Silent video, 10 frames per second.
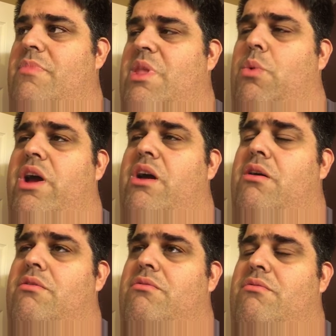
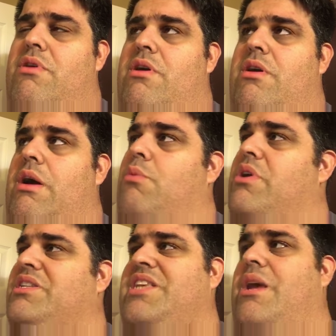I
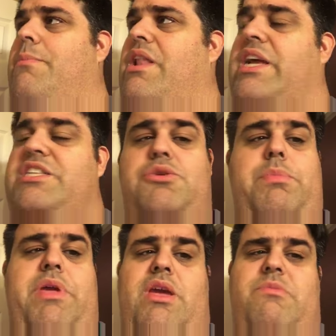want to say about like 2
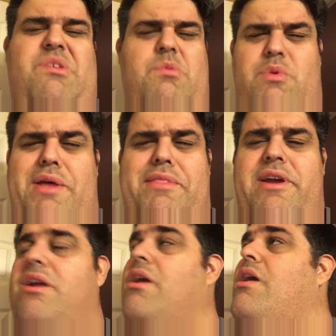p.m., somewhere around there,